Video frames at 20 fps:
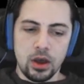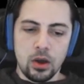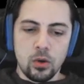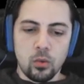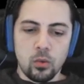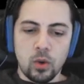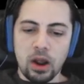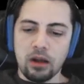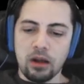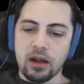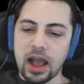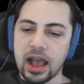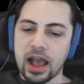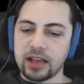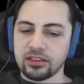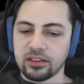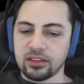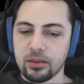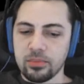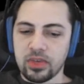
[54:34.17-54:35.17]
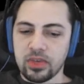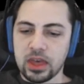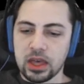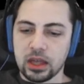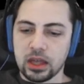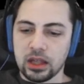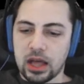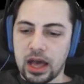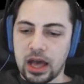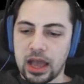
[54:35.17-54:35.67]
Whereas
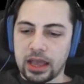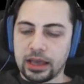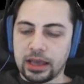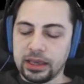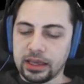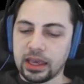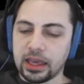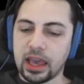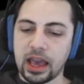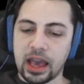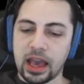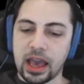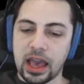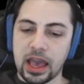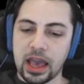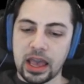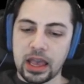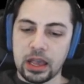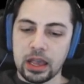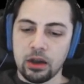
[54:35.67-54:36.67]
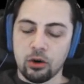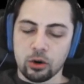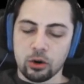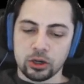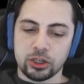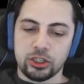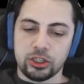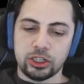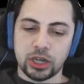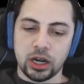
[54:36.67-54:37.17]
something like K
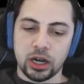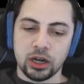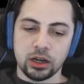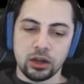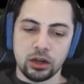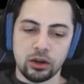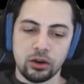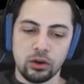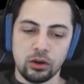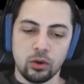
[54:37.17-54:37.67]
or junk